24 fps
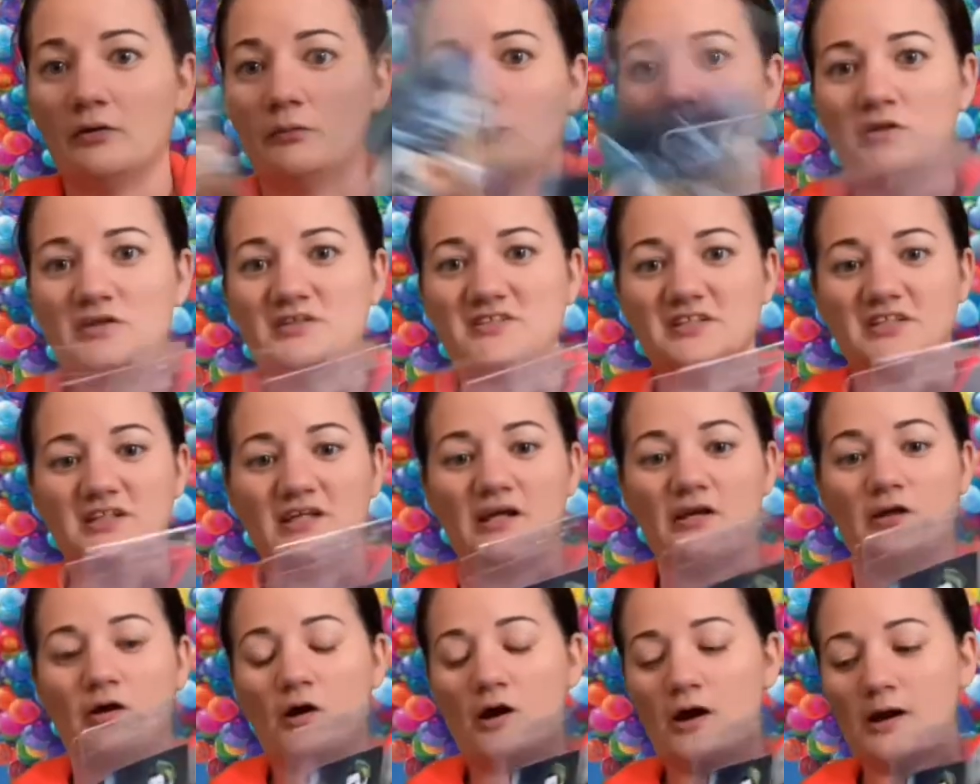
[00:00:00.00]
once
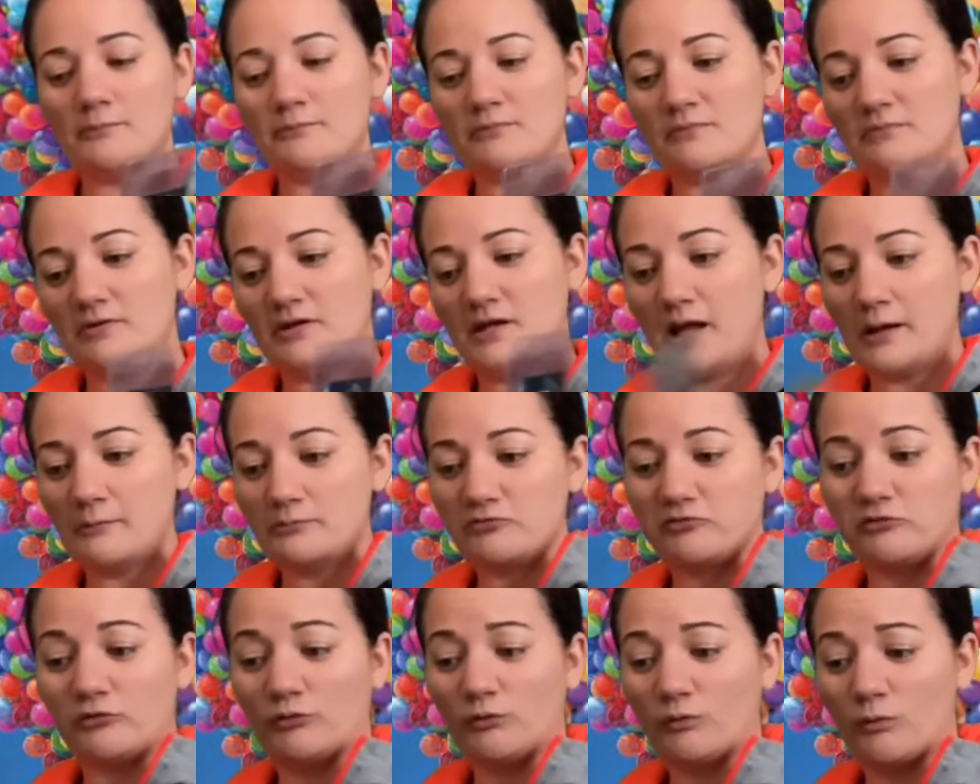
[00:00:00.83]
again, I'm in
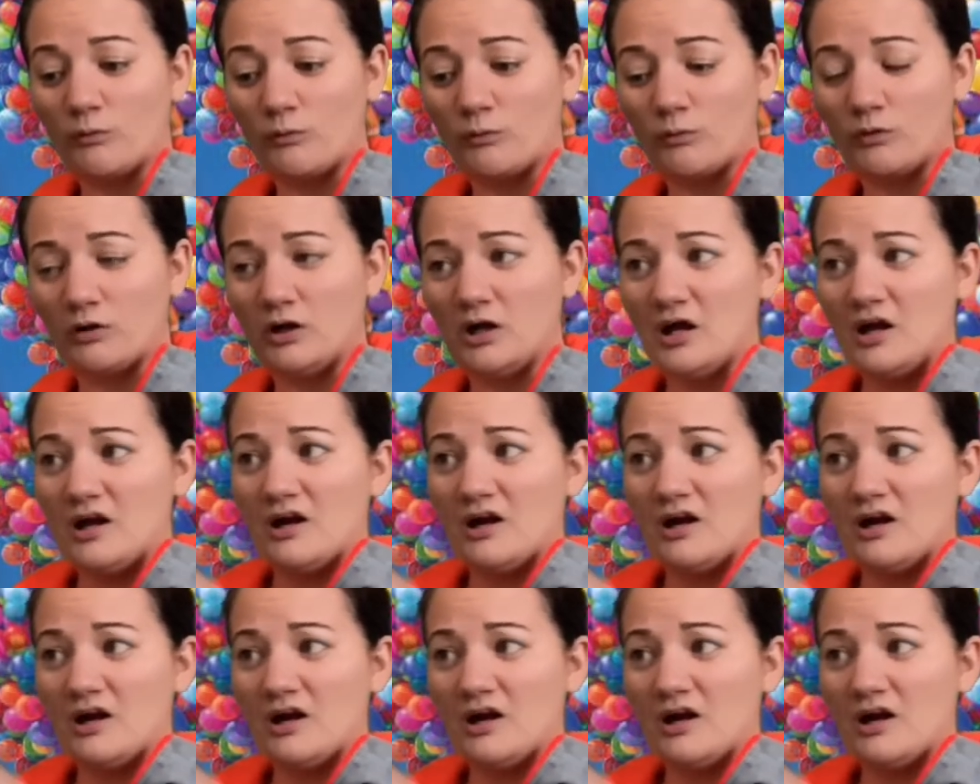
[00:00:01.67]
absolute awe